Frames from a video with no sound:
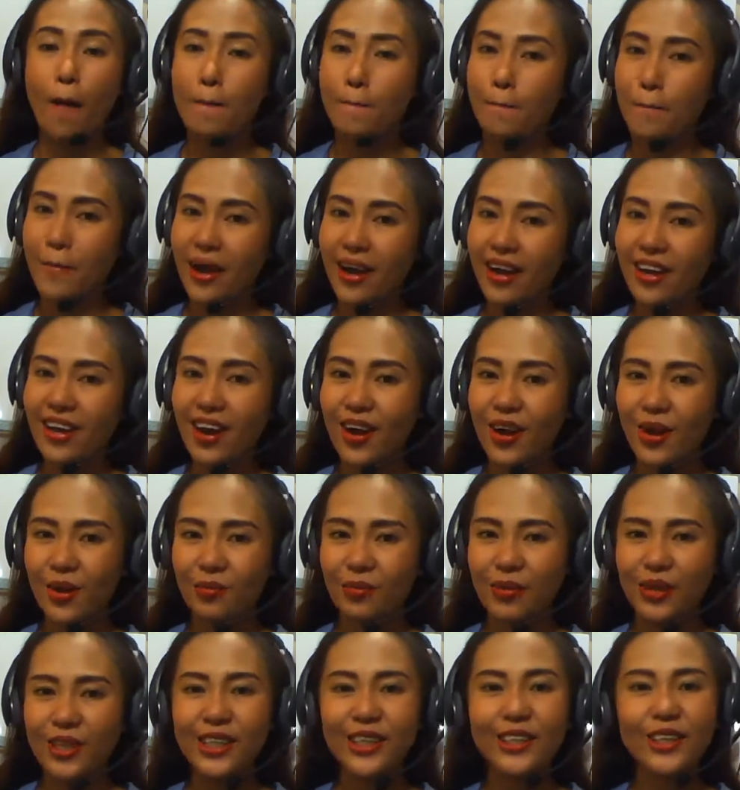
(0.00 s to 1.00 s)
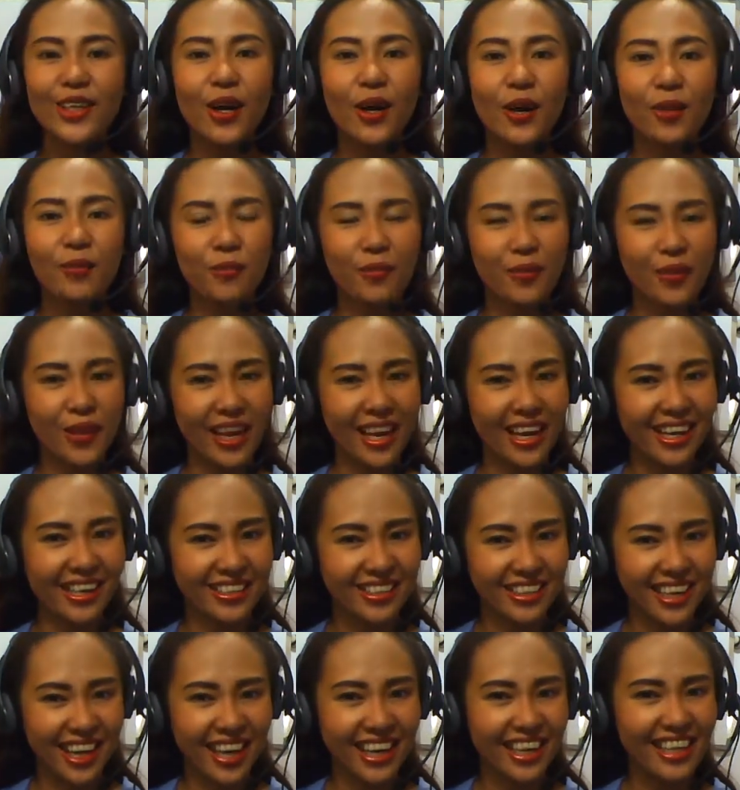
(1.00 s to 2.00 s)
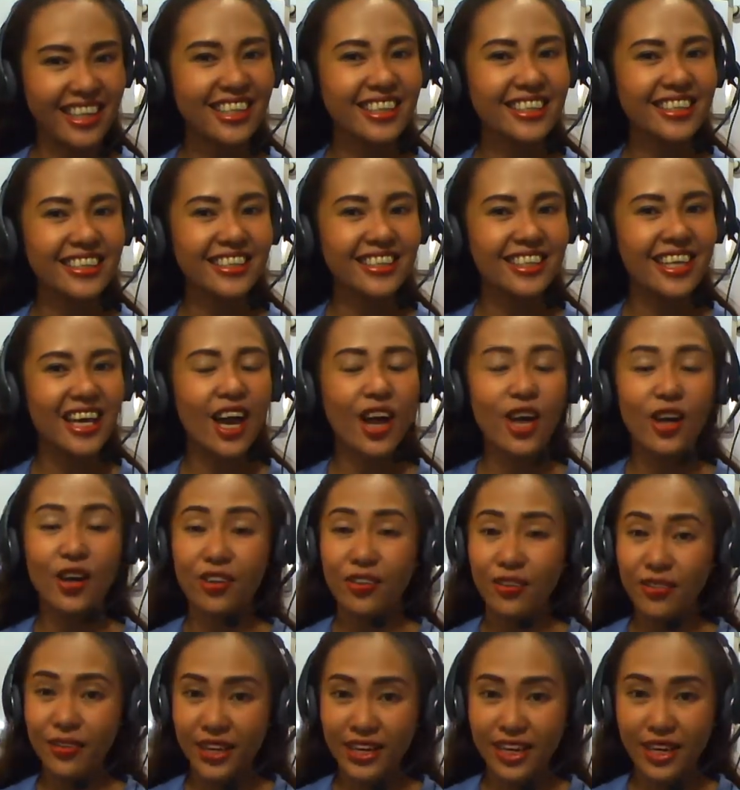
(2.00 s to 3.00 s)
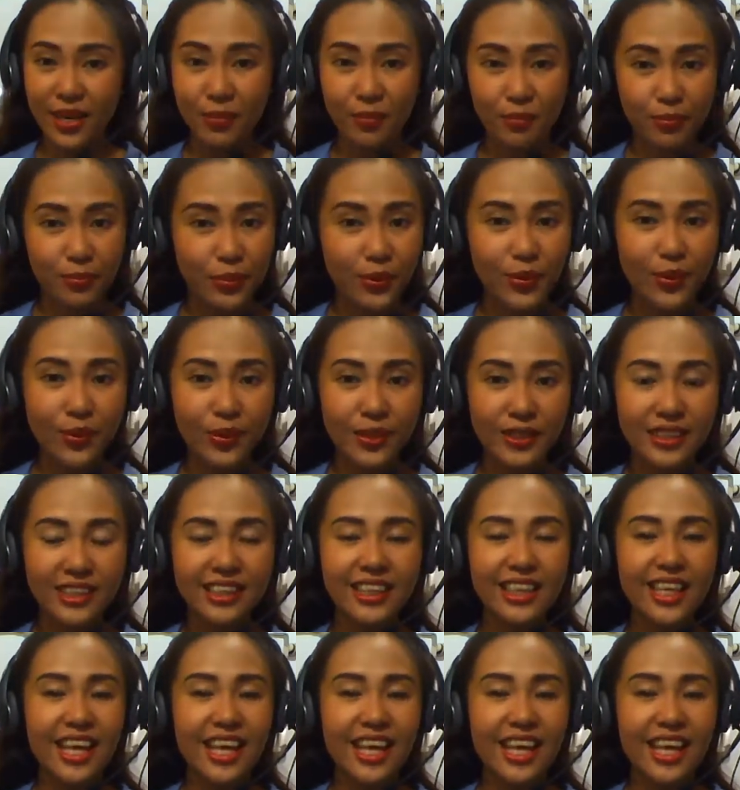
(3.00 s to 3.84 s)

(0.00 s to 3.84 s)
My hobbies are playing tennis, reading books,